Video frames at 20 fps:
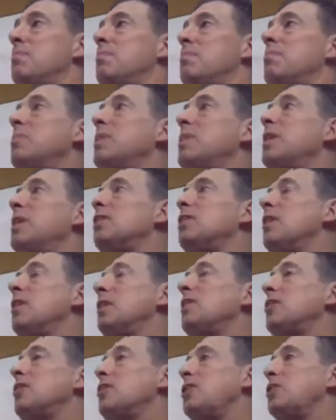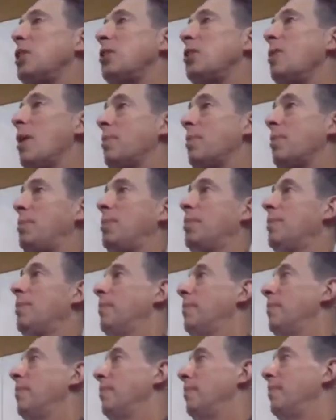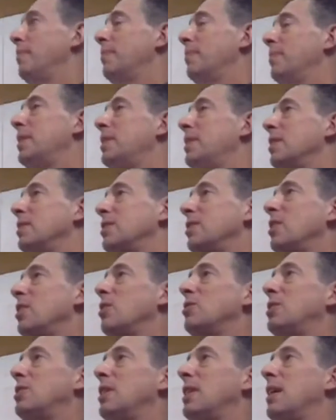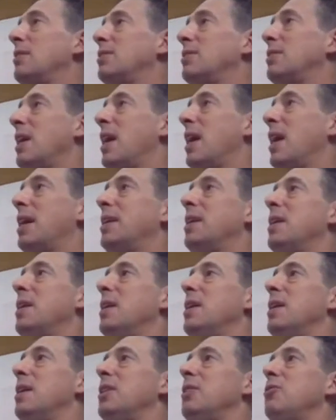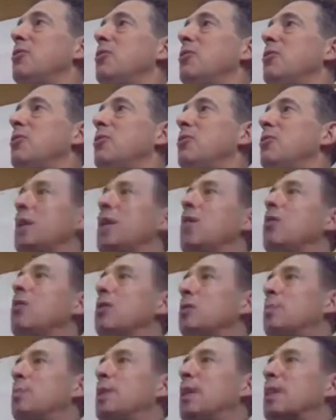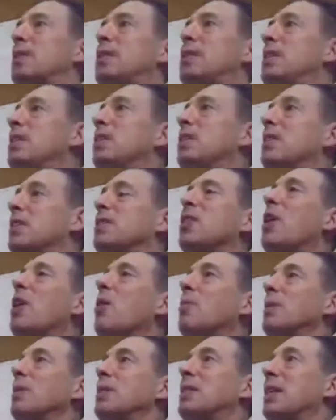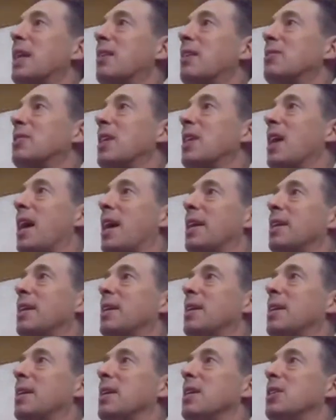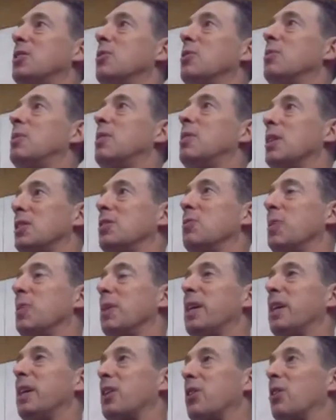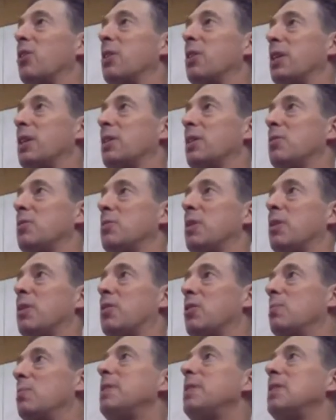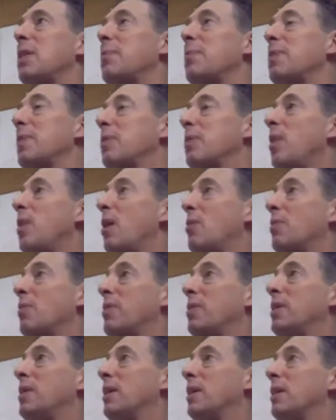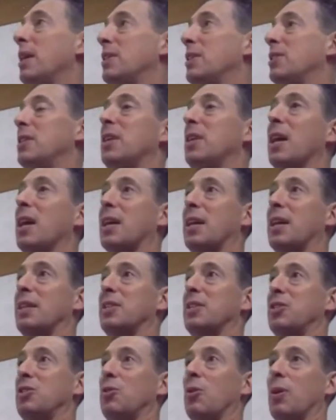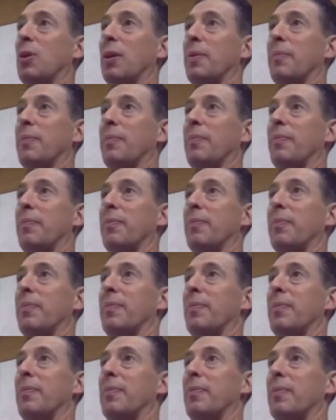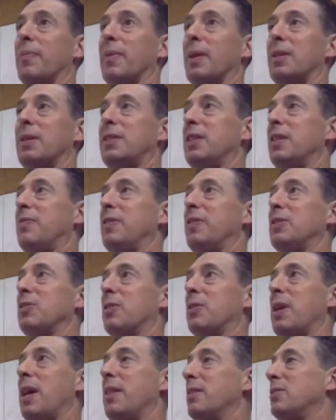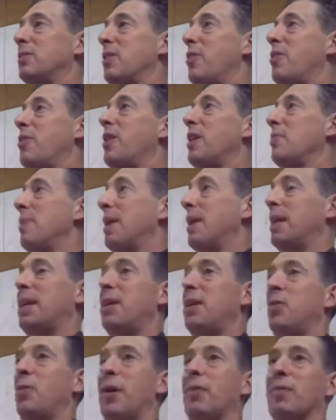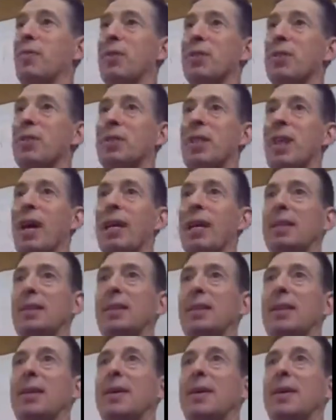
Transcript: Neil doesn't show up, he doesn't go sit outside, you don't really notice because Neil doesn't always sit outside. So it doesn't really occur to you, there could be something wrong with Neil, I should knock on his door and see if he's okay. There's a thing about a heat wave, which is that